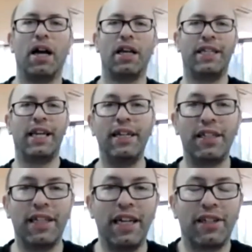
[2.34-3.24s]
Years
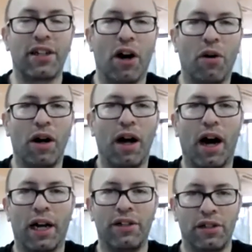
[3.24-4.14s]
and years ago,
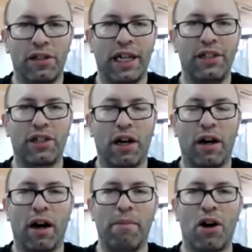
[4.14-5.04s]
I used to teach
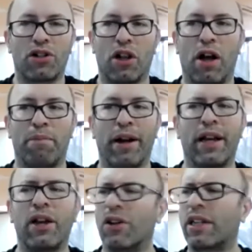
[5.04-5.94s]
a martial art
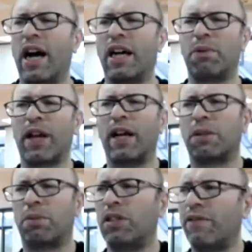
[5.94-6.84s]
breaking course. Guys, put your hands
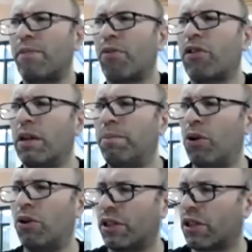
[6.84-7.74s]
up. Who's ever broken a
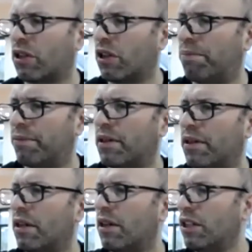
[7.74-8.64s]
board at the club?
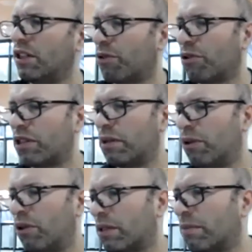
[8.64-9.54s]
Who's broken a
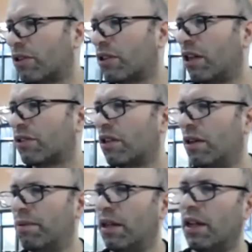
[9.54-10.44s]
board at the martial arts
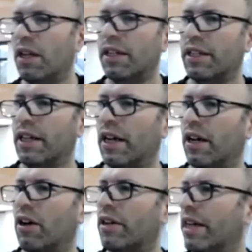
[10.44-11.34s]
club? Yeah,
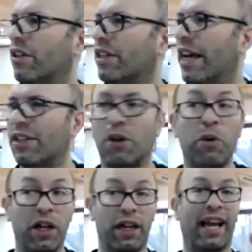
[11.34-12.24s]
okay, not yet. So
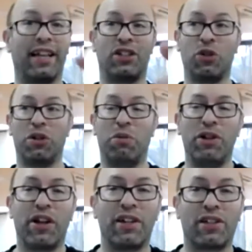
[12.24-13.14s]
we're going to get this sorted. When
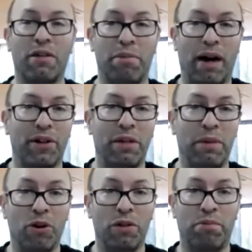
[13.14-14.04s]
you guys come back, we're going to
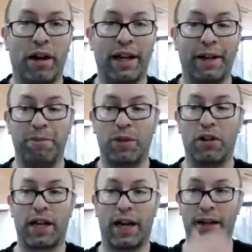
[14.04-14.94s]
be board breaking,
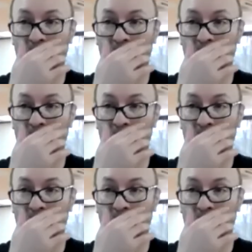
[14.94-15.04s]
okay?